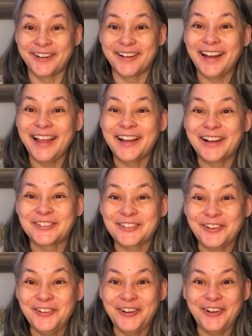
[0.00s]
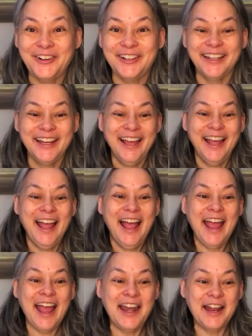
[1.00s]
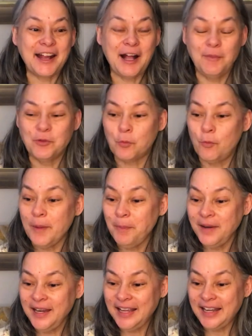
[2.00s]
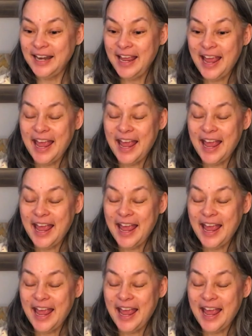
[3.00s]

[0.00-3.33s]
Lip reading: we're like, so cold, and it comes whipping in,